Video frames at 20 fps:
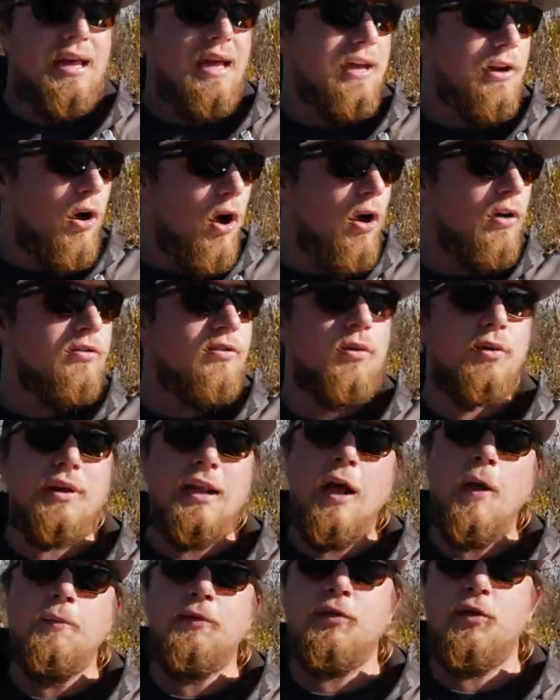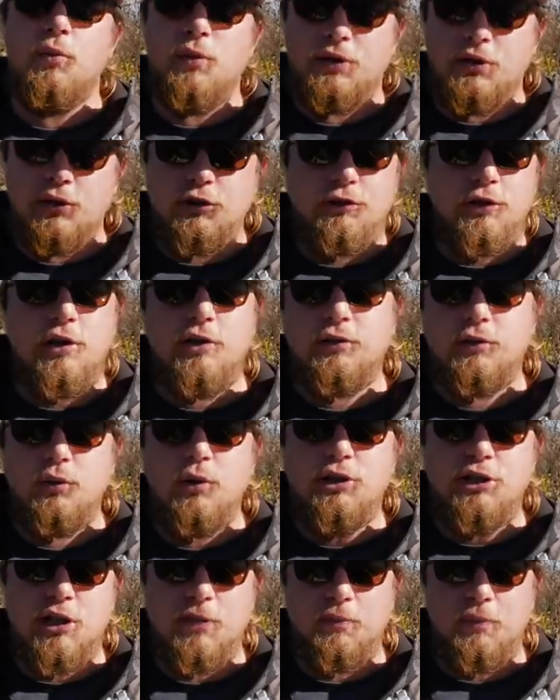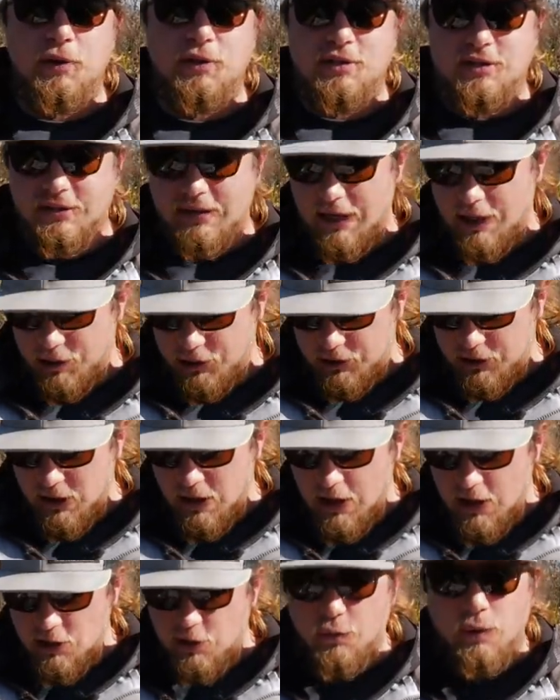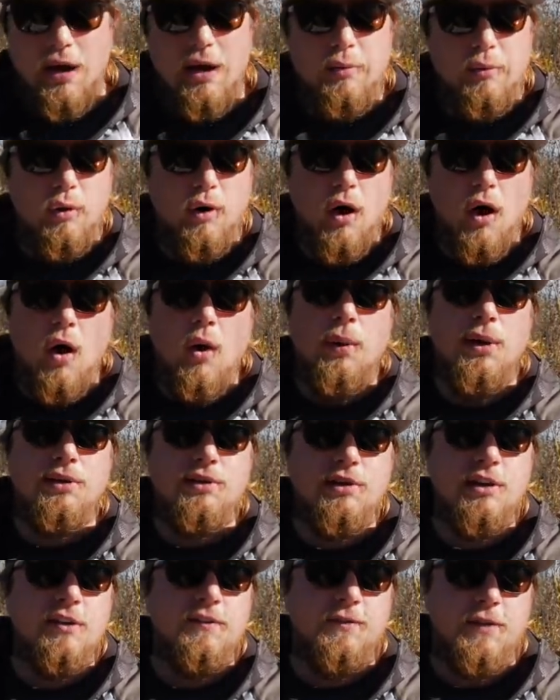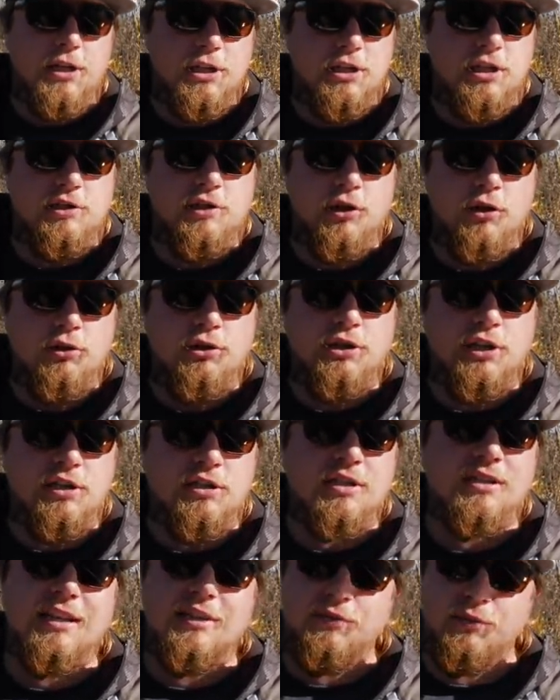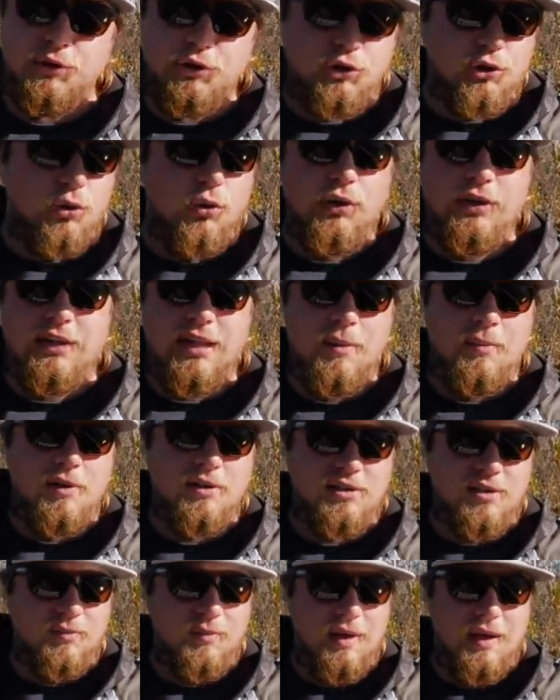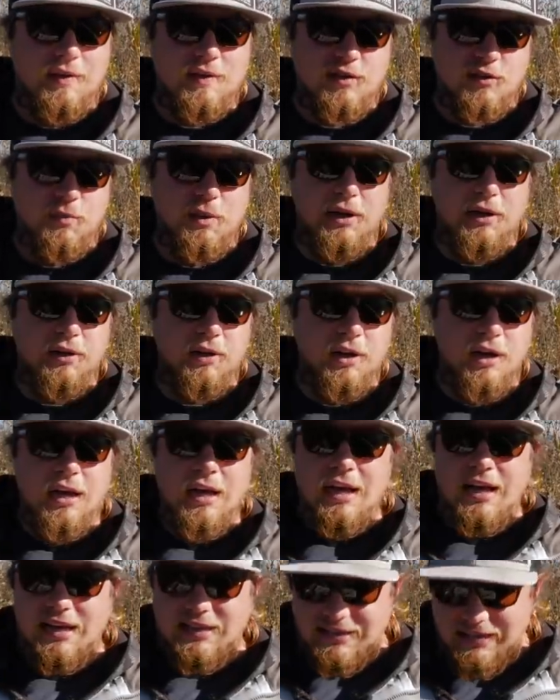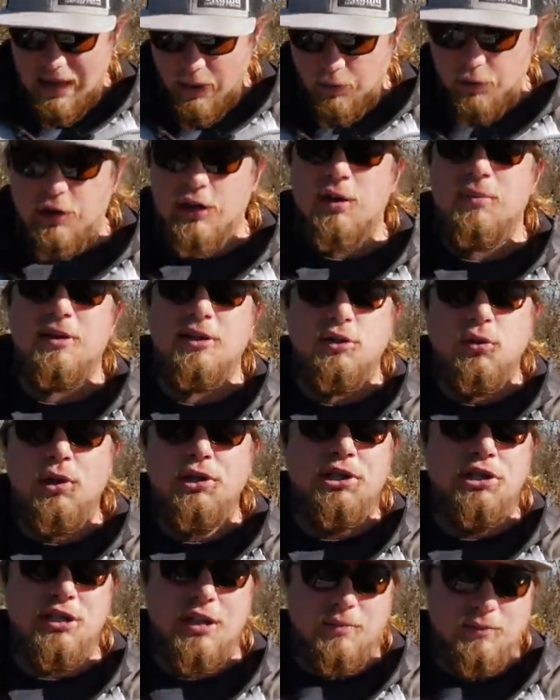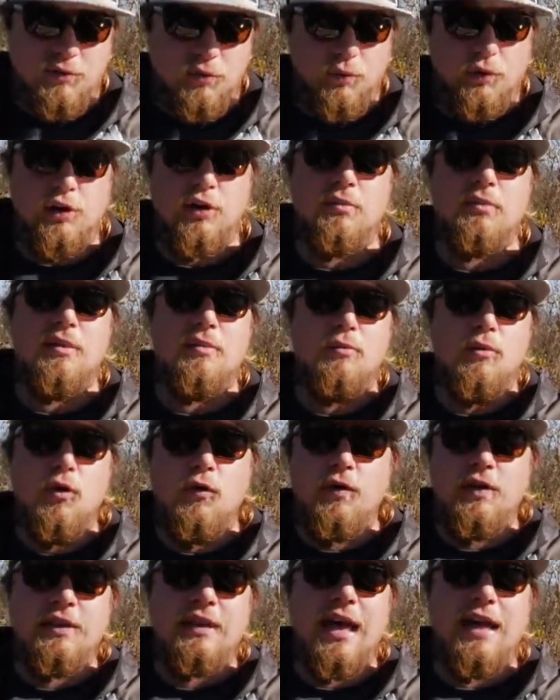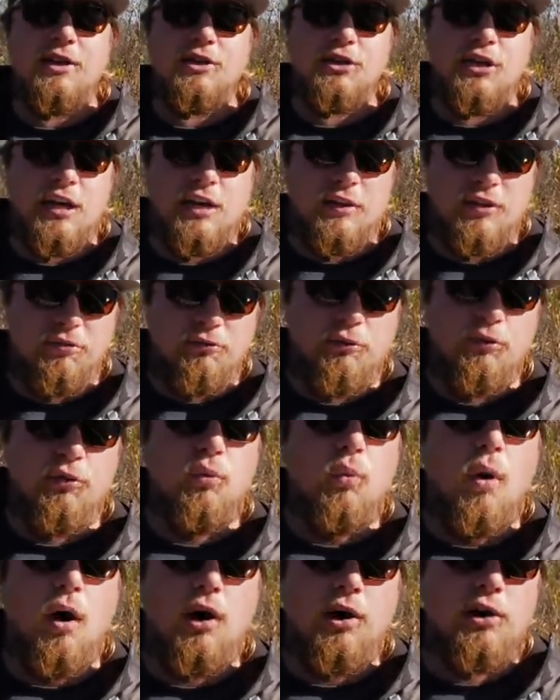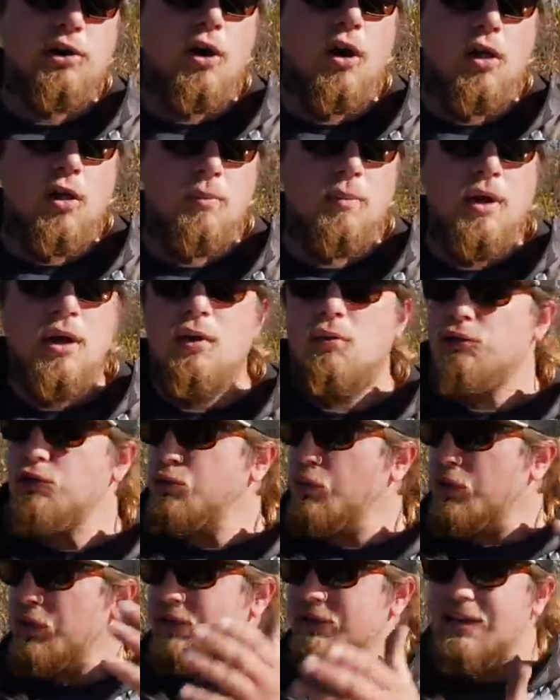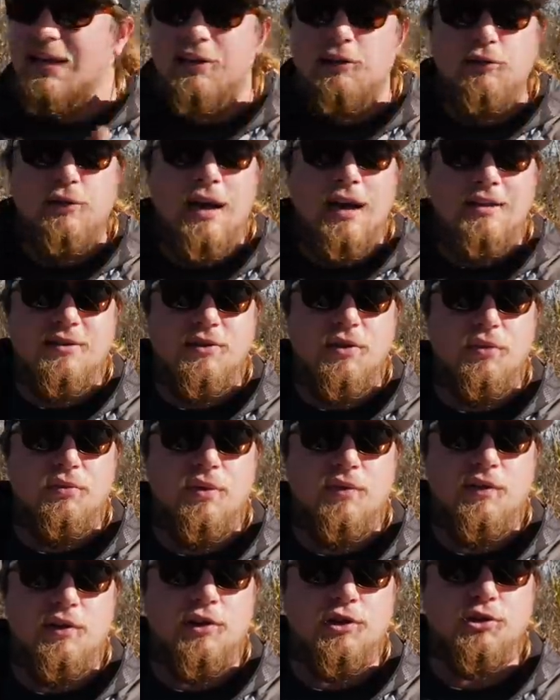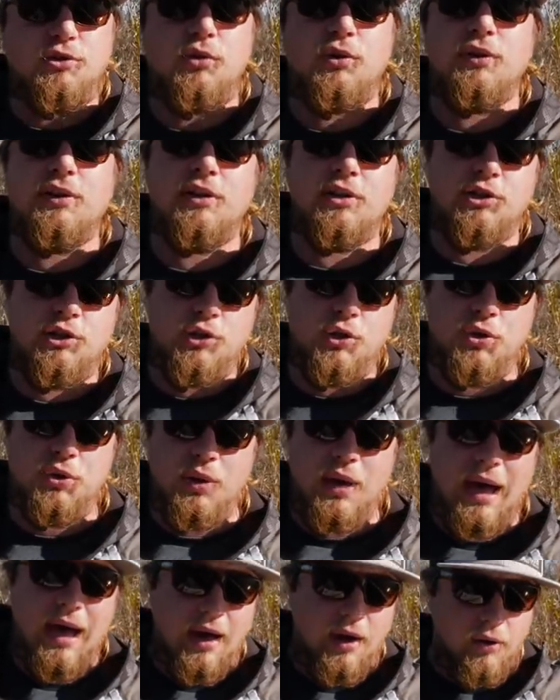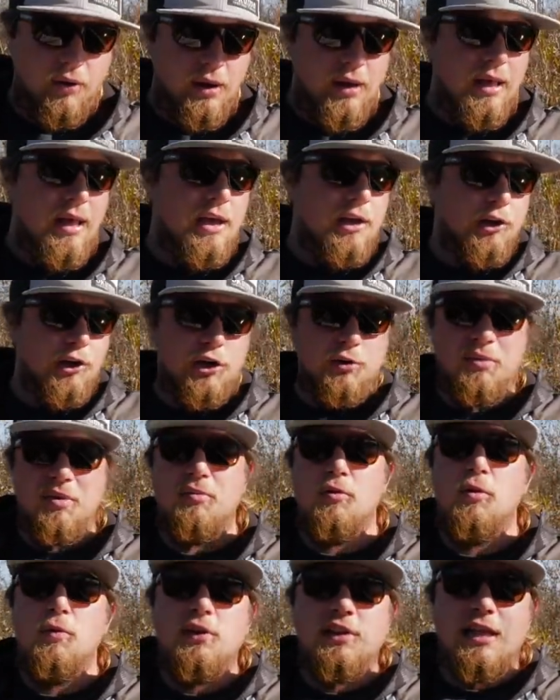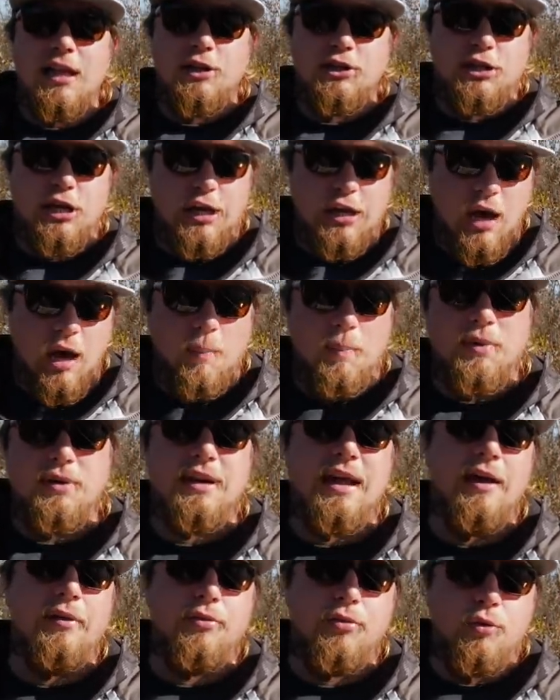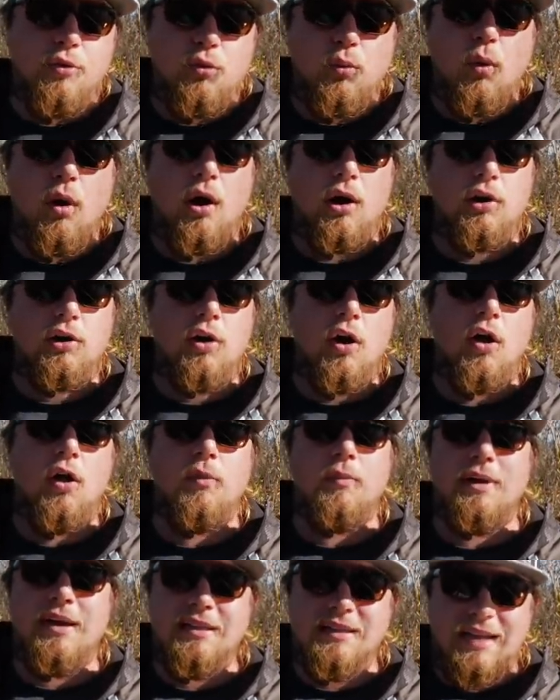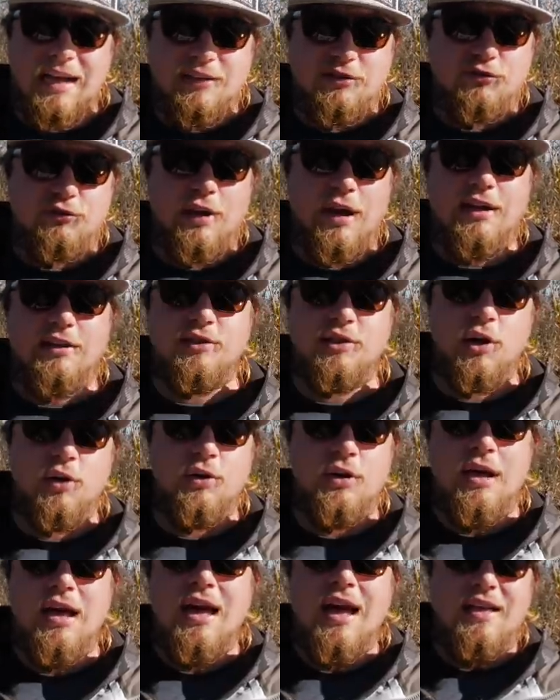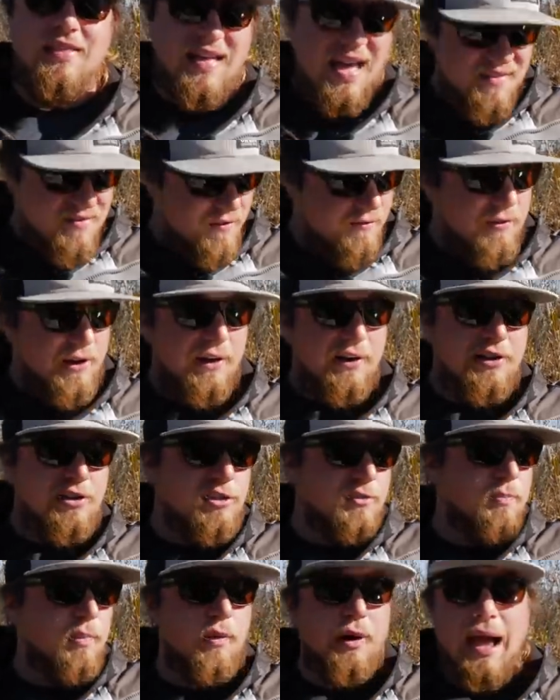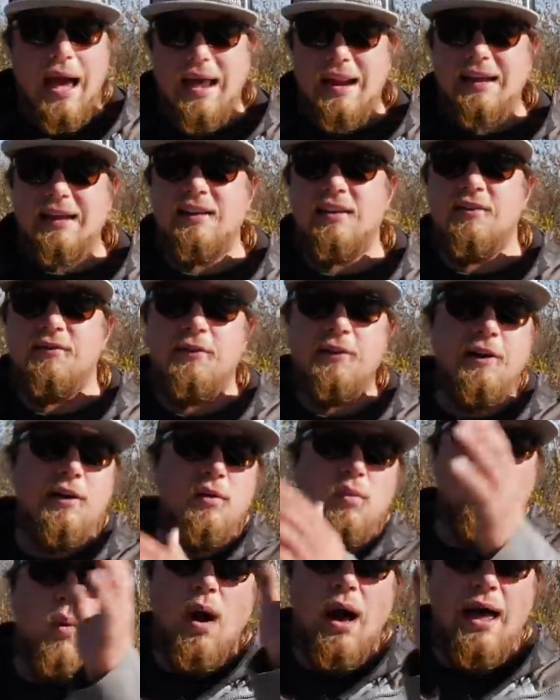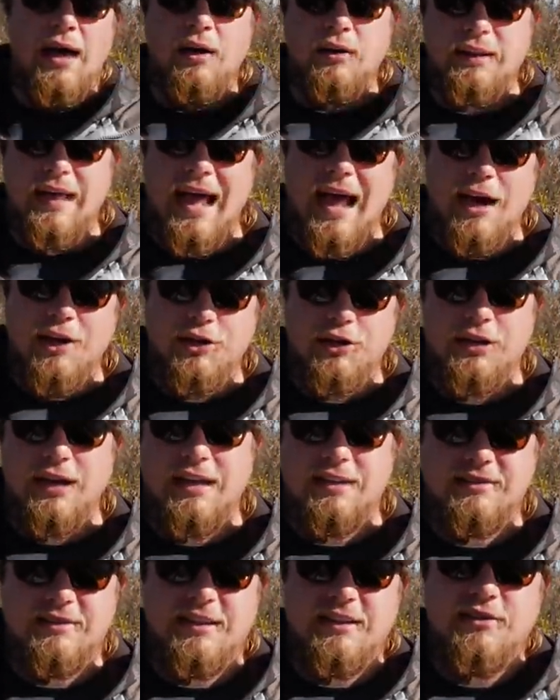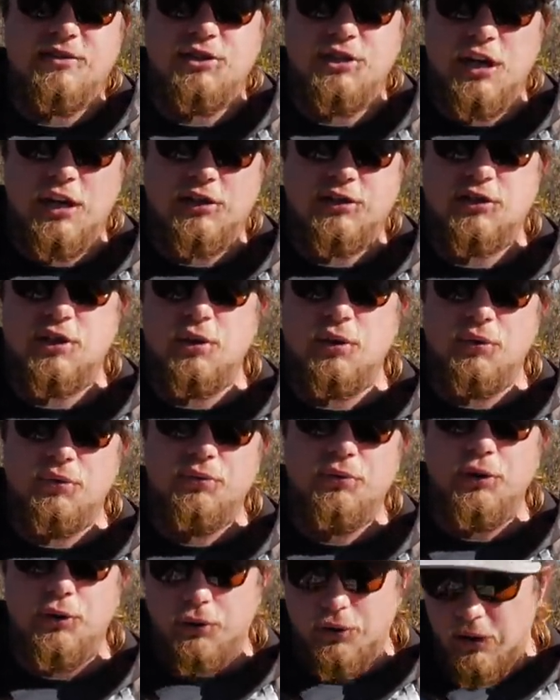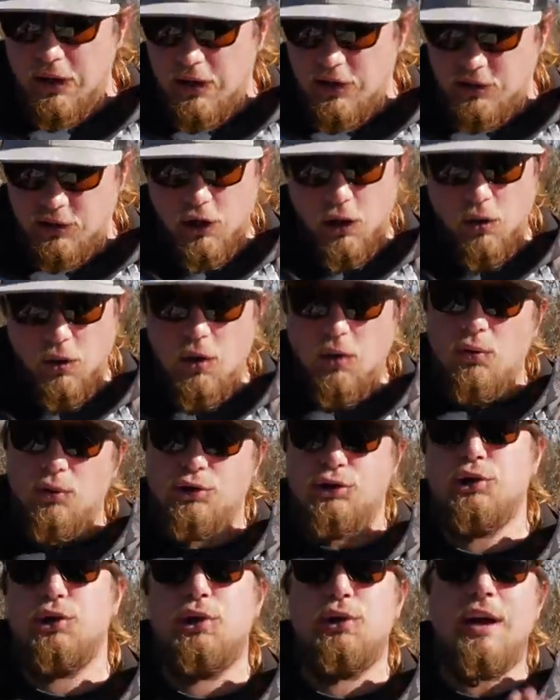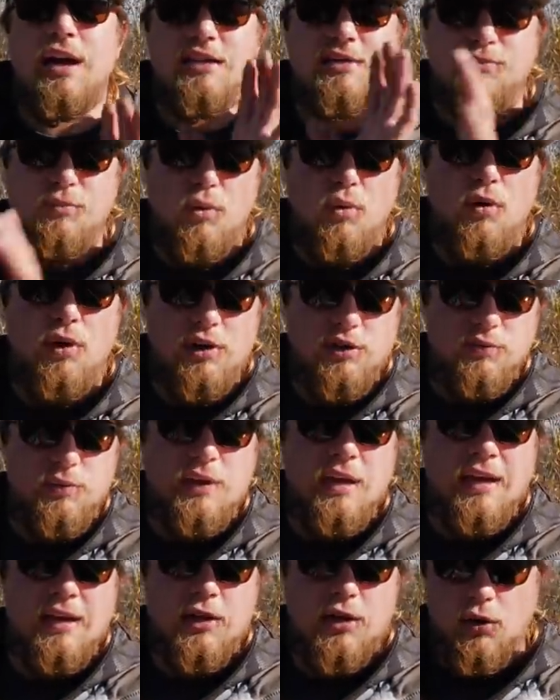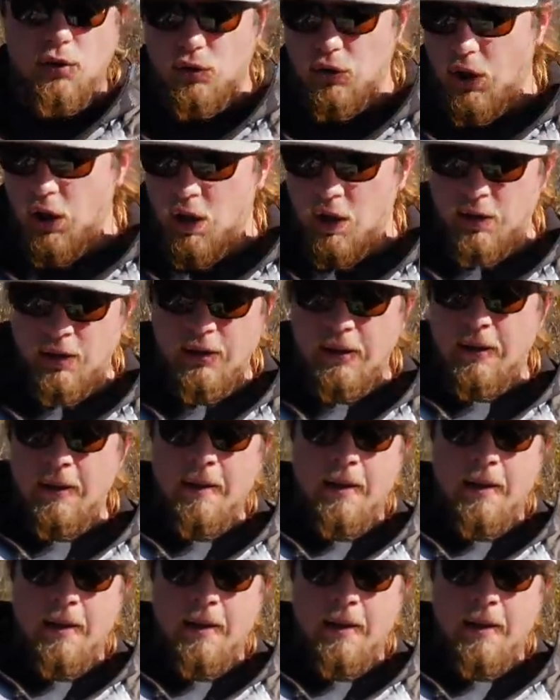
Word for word: And also it helps you with your twitching presentation. The way we're always gonna fish these hoochies, unless we're trolling them on some kind of spinner, is that we're gonna be twitching them. So we're gonna be moving that jig through the water column, which we're gonna take you guys to the river here shortly and show you how. You're gonna be moving that jig up and down through the water column in that strike zone, and they have a very sporadic and a very wild action as these jigs go through. So we'll show you guys more as we kind of go along.